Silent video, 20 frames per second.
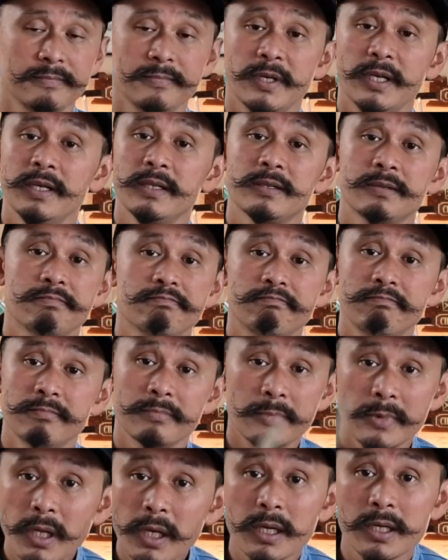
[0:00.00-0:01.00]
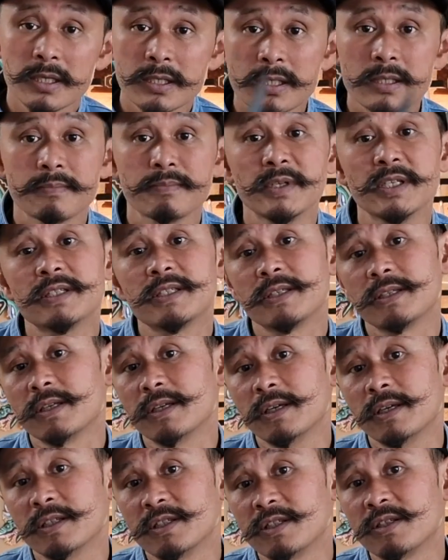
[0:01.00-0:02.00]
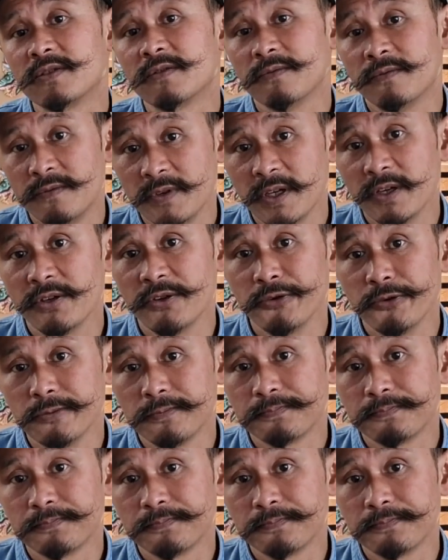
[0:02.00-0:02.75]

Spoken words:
it does meet its value.